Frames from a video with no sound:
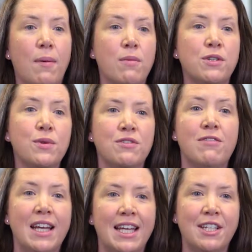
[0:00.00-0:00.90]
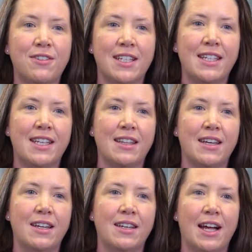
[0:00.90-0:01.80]
I was always really interested in
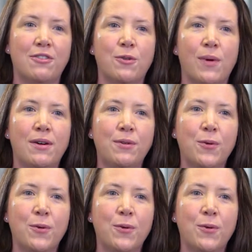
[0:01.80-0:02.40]
the natural world,